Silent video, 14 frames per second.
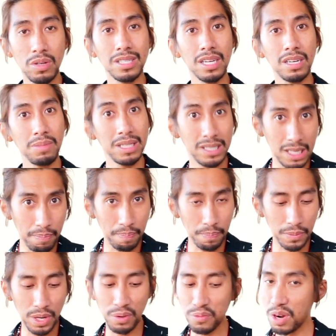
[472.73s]
It's gonna be
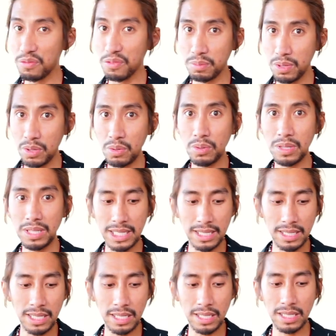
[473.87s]
deep. They're far from you,
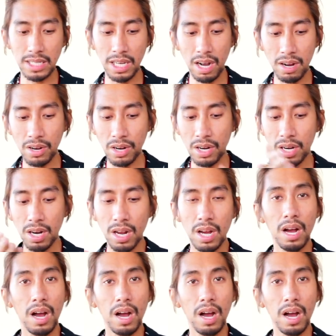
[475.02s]
distance, younger.